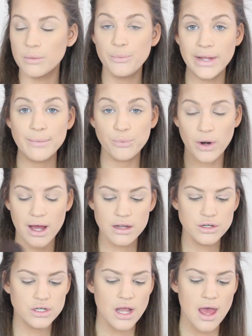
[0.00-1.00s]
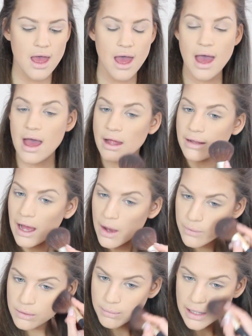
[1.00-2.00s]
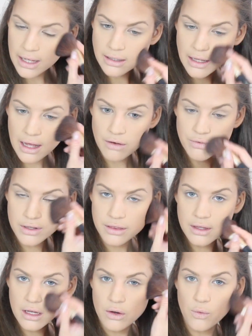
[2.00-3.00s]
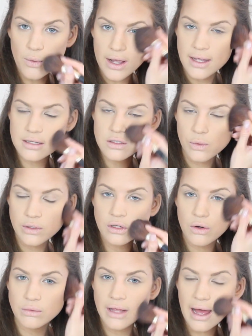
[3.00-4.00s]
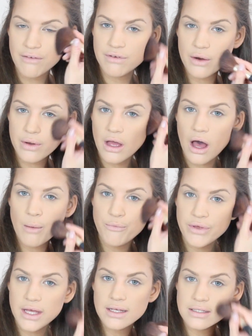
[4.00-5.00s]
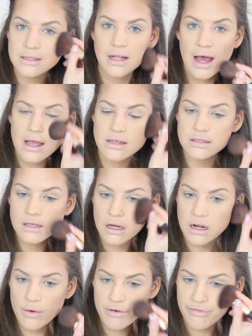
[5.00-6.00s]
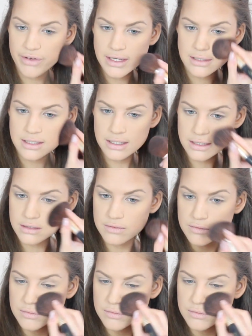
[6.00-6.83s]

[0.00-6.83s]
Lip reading: big brush, and I will blend everything away so we don't have very obvious lines on our faces.